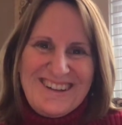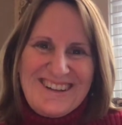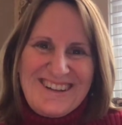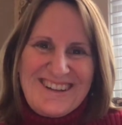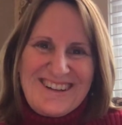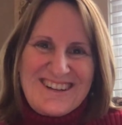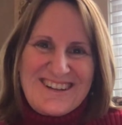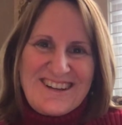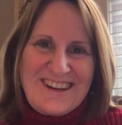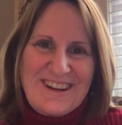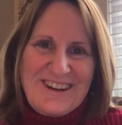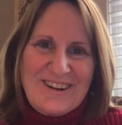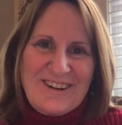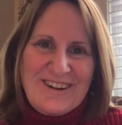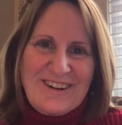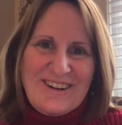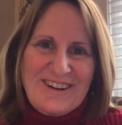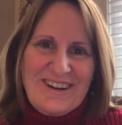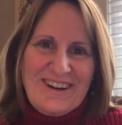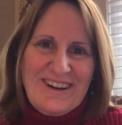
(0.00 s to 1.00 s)

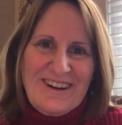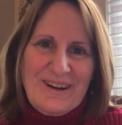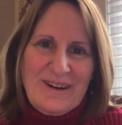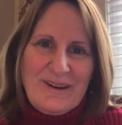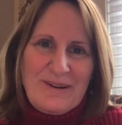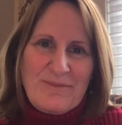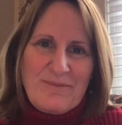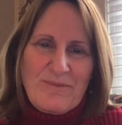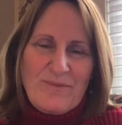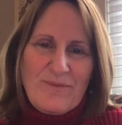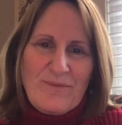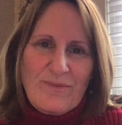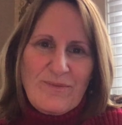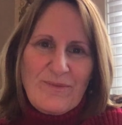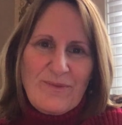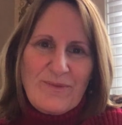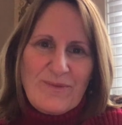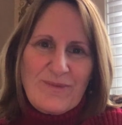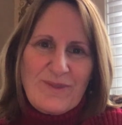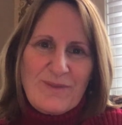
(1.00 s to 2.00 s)
share um,
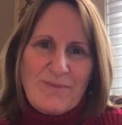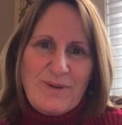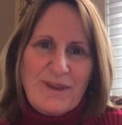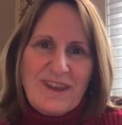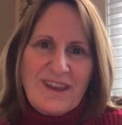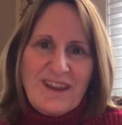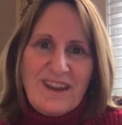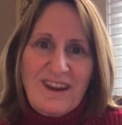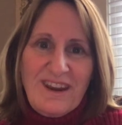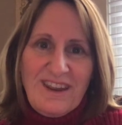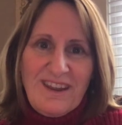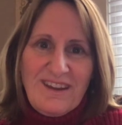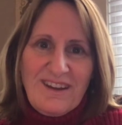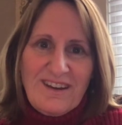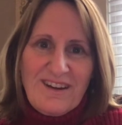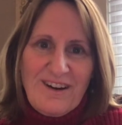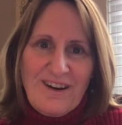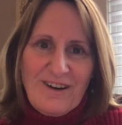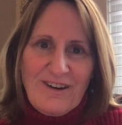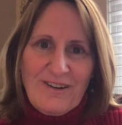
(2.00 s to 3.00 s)
the
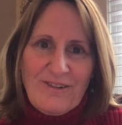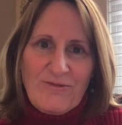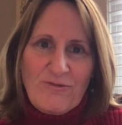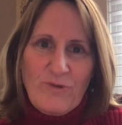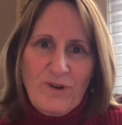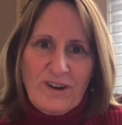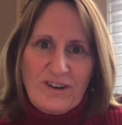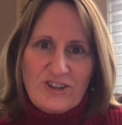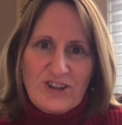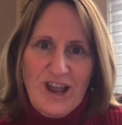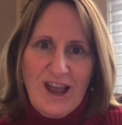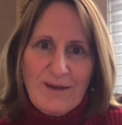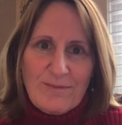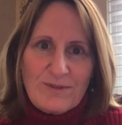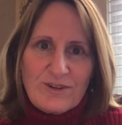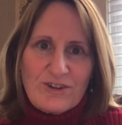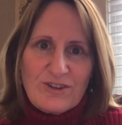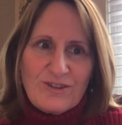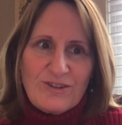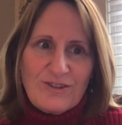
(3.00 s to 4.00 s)
beginning of one
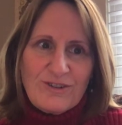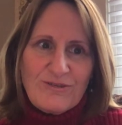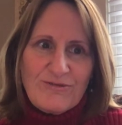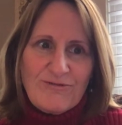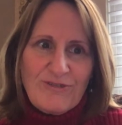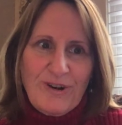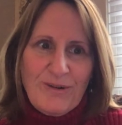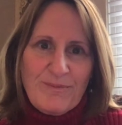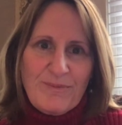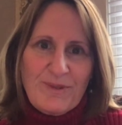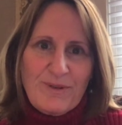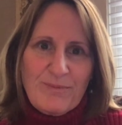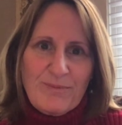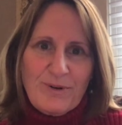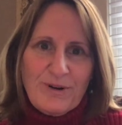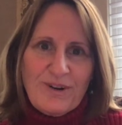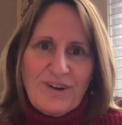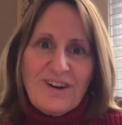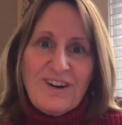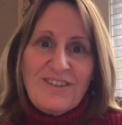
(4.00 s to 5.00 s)
chapter from the
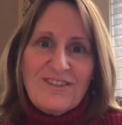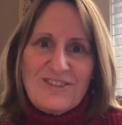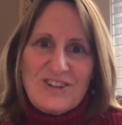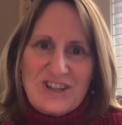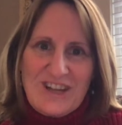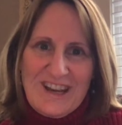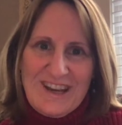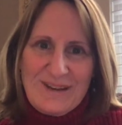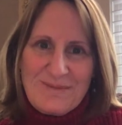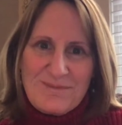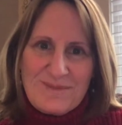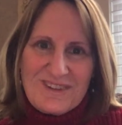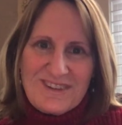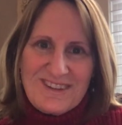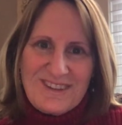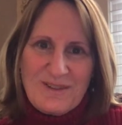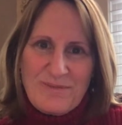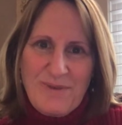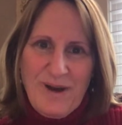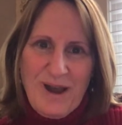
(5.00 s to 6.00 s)
book of James
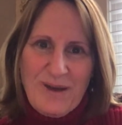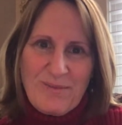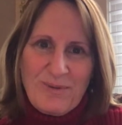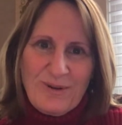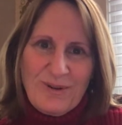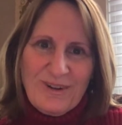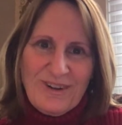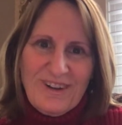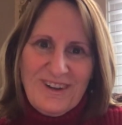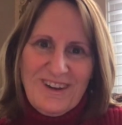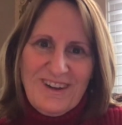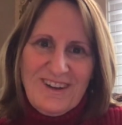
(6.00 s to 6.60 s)
in the Bible.